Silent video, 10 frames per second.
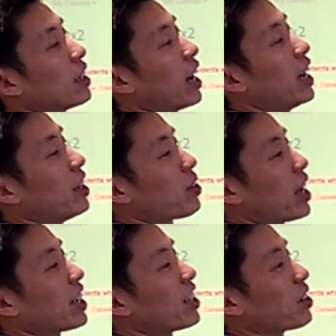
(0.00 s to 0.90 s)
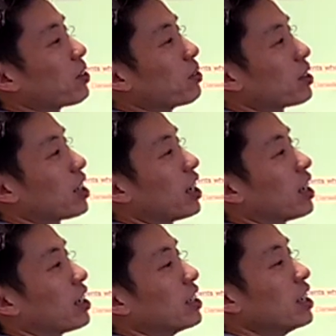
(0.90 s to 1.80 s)
Hey, thank you,
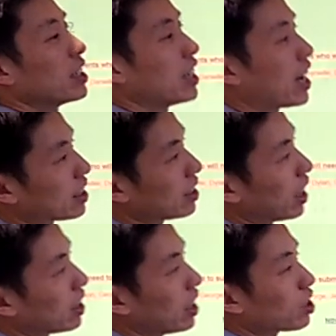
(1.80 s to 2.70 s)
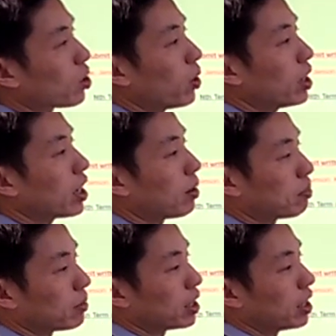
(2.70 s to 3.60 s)
Tyler. Yes, it is going
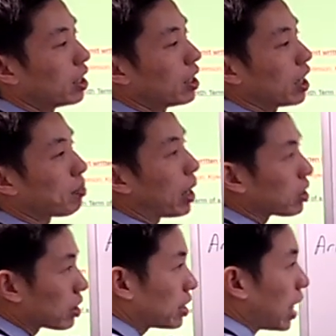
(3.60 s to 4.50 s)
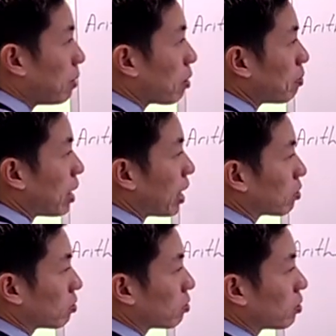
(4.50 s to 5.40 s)
up by the same
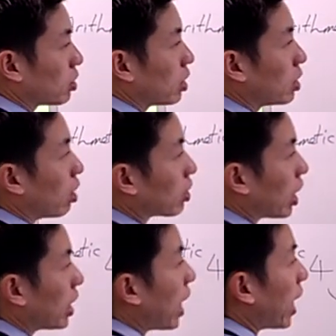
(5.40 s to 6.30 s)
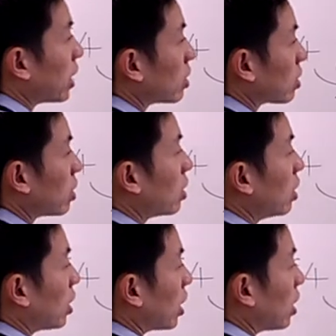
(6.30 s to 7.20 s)
amount. Okay, hence
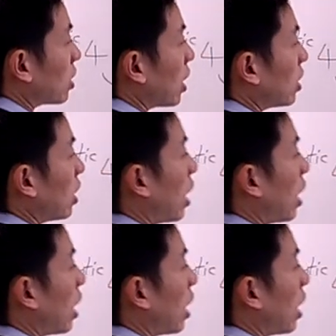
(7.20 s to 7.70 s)
it is an